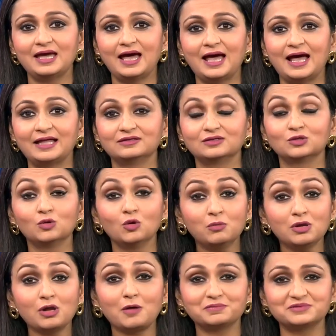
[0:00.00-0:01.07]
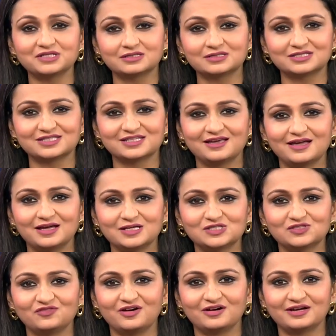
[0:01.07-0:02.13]
and the global optics
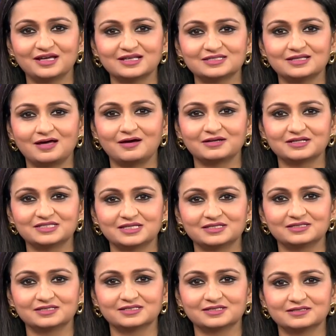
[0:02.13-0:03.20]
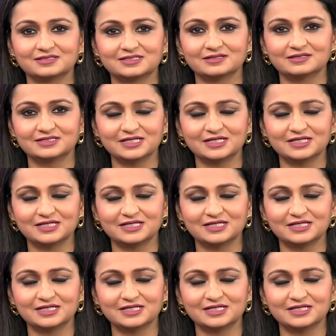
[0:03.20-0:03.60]
as far as RSS is concerned.